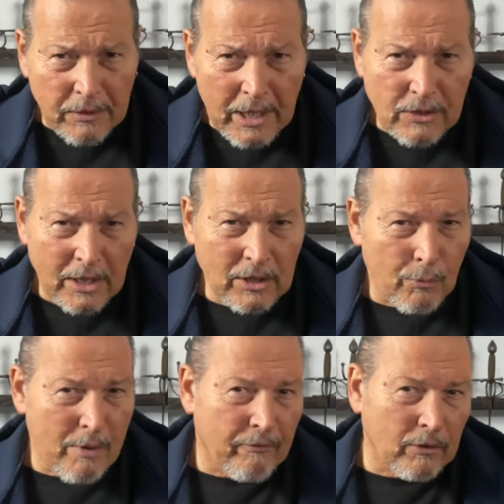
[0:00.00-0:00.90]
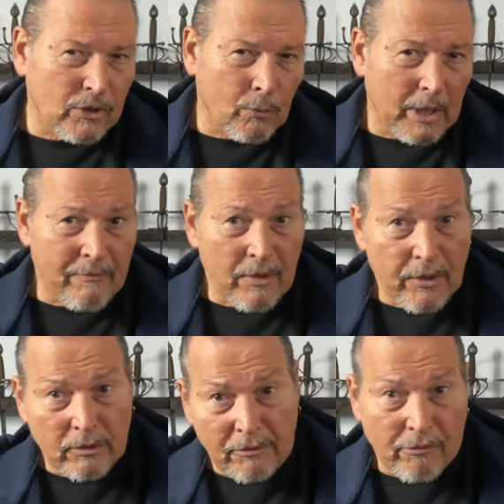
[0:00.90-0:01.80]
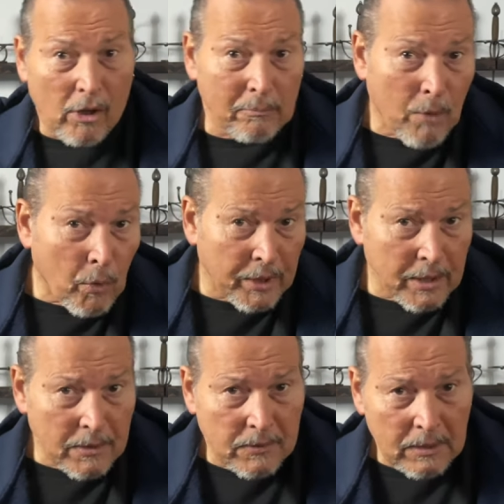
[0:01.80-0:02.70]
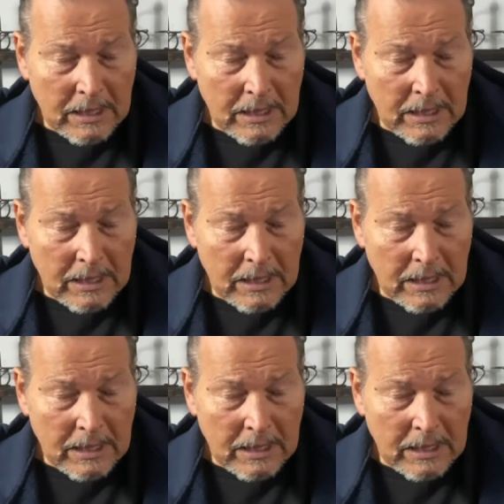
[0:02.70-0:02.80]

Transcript: they tend to revert to whatever their default mode is.